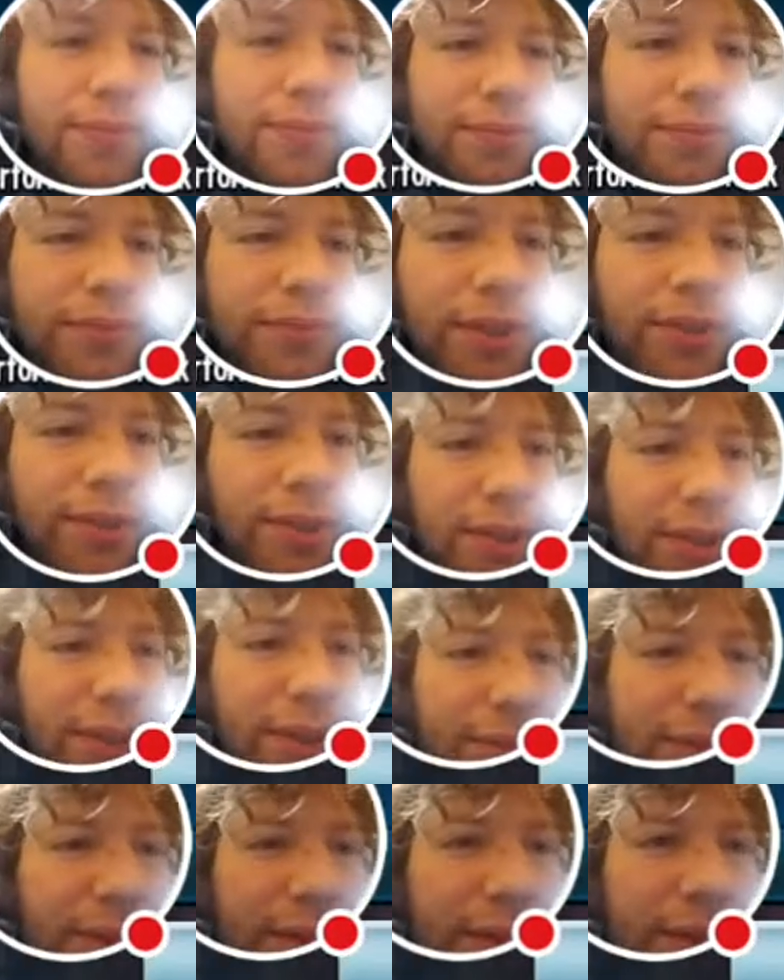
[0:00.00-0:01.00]
what rank
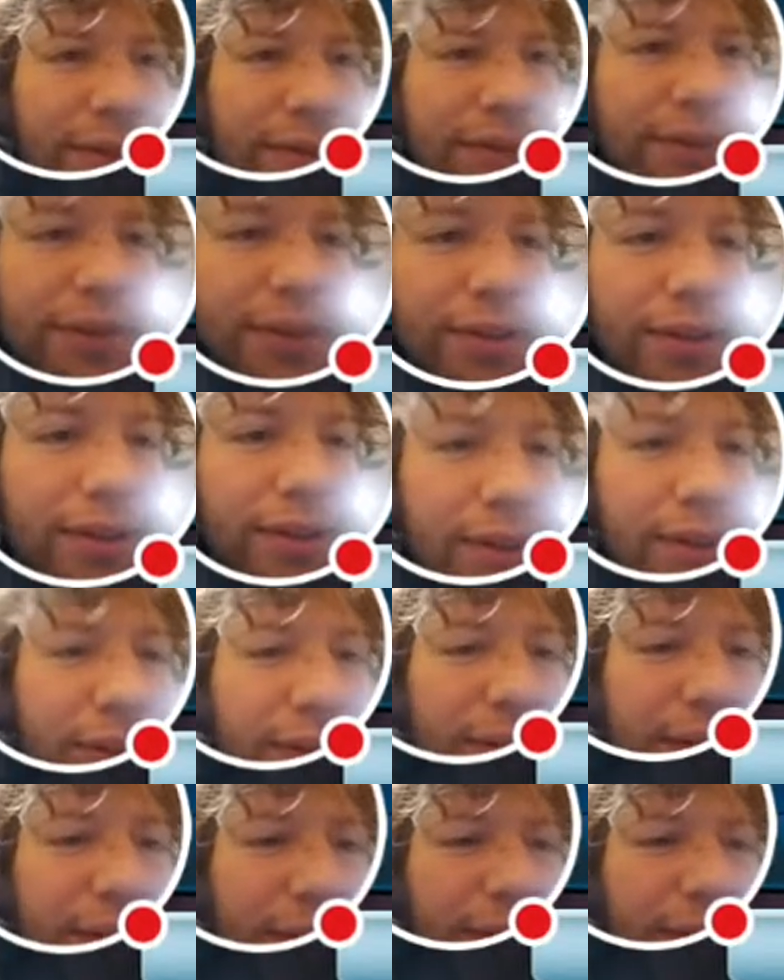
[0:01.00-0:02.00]
am I now in then?
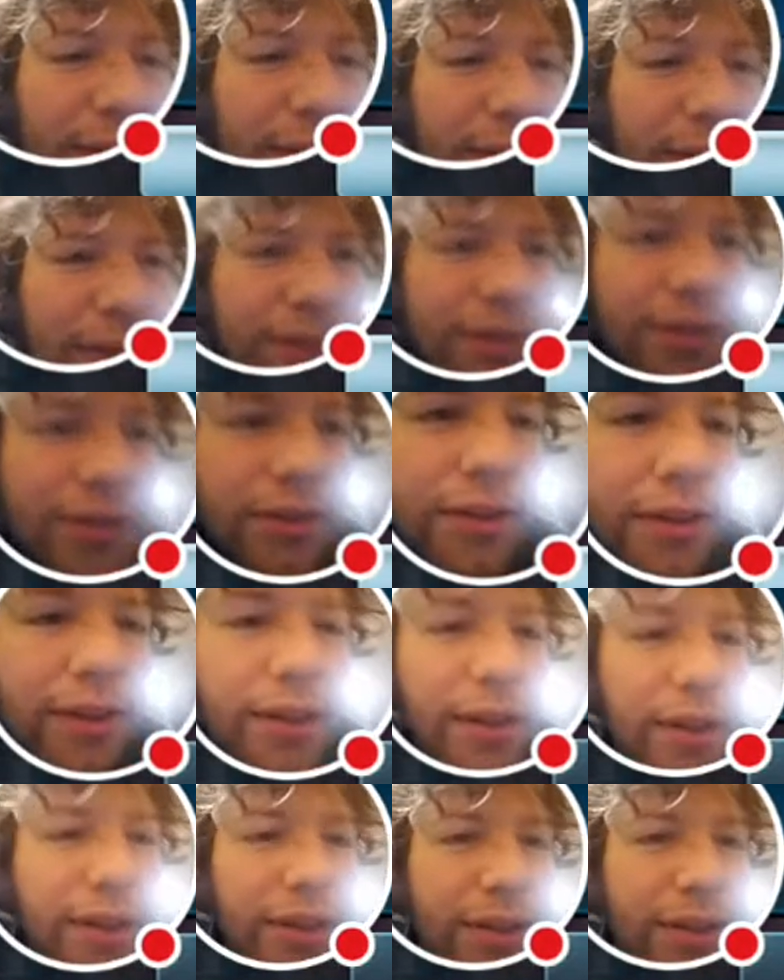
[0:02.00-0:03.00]
Is
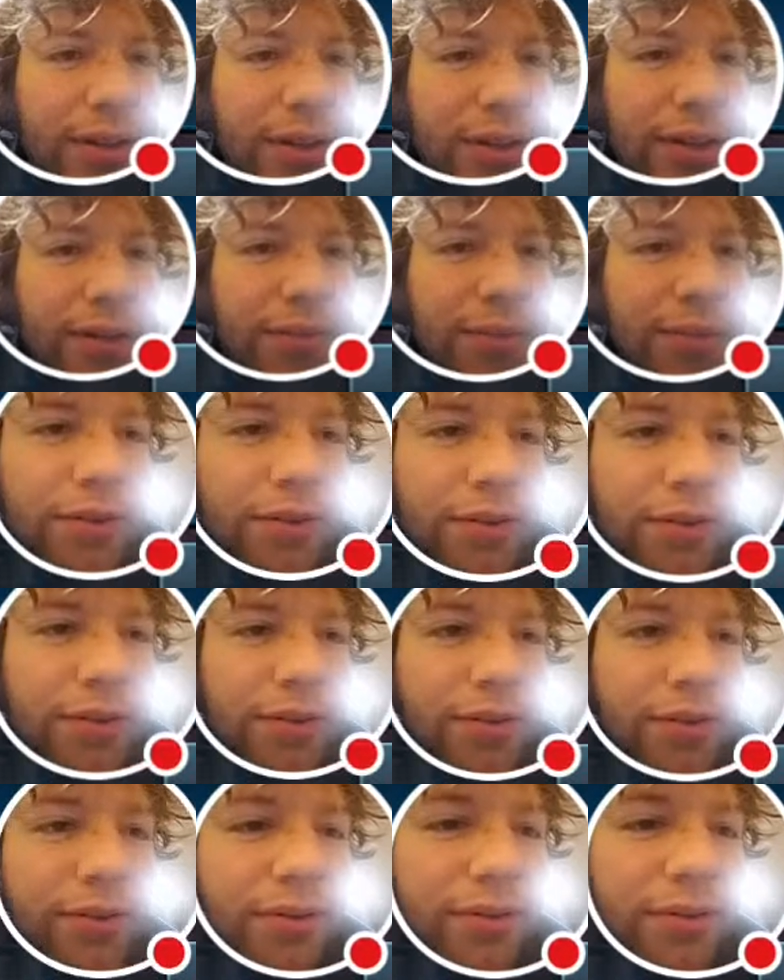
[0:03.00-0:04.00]
that would be rank
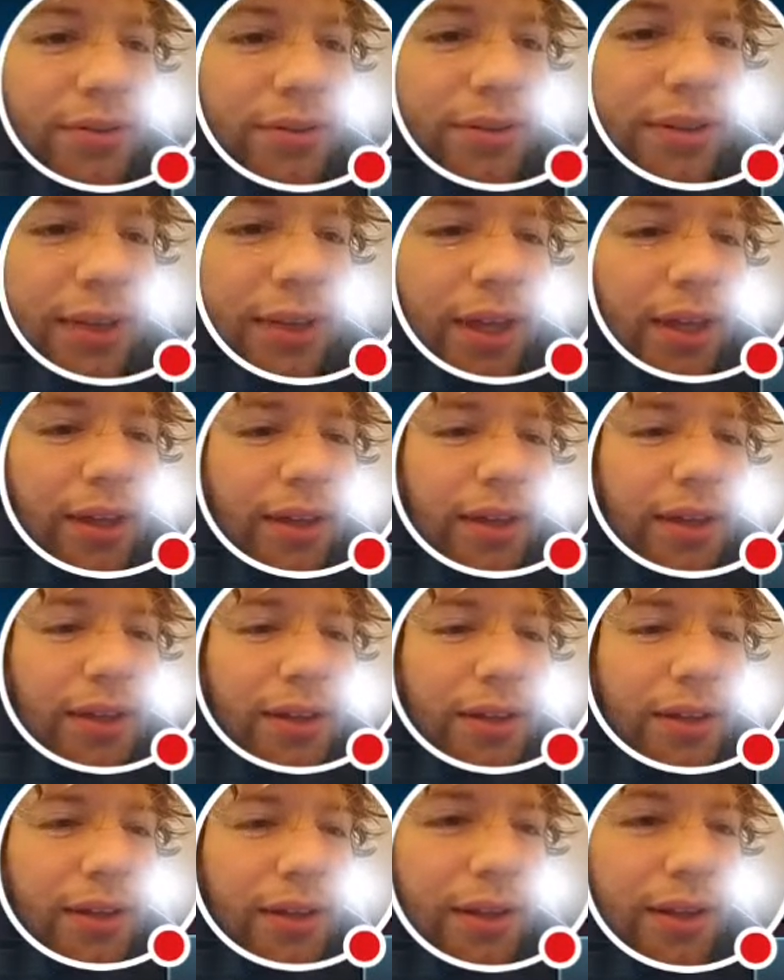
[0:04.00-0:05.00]
2. Yeah.
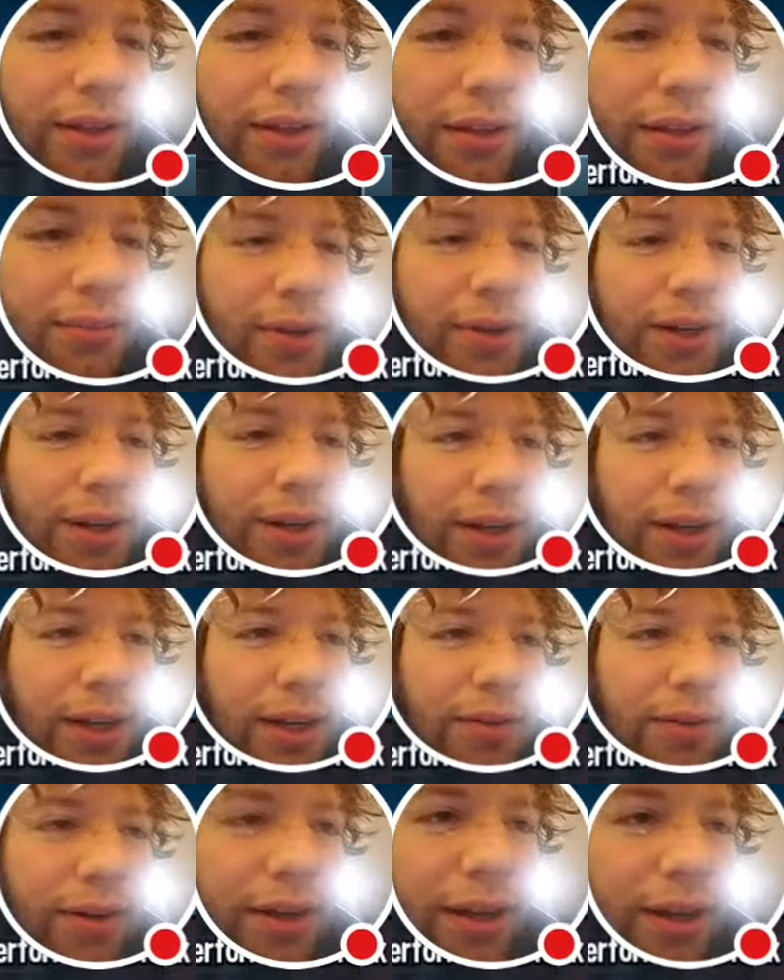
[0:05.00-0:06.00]
But
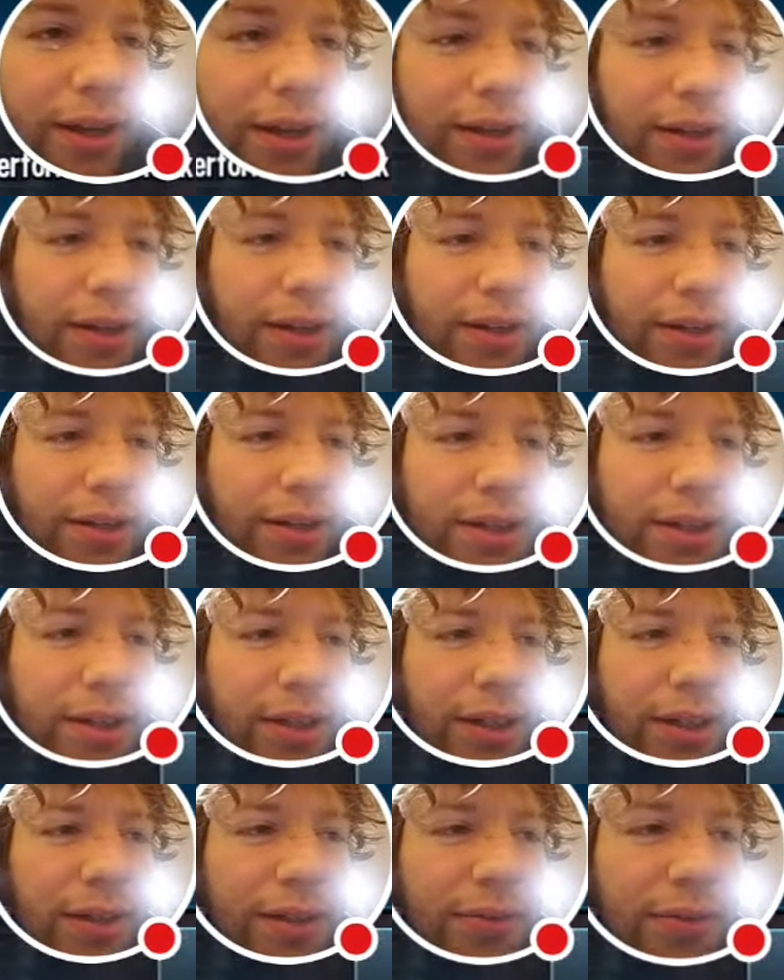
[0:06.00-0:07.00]
anyway, I did
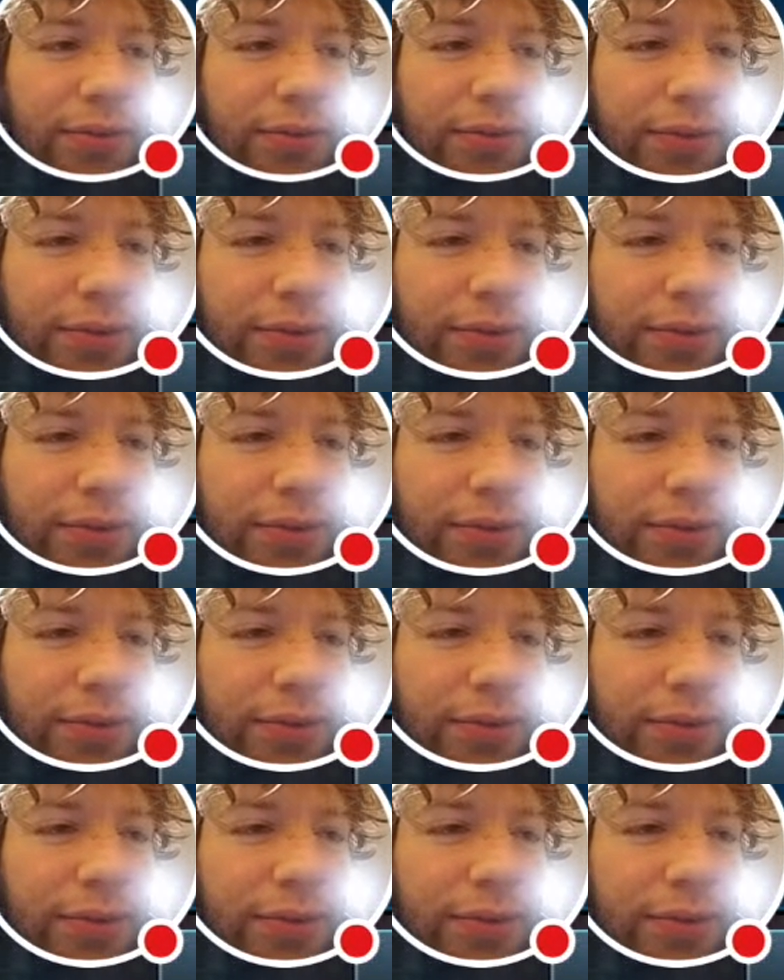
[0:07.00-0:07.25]
achieve.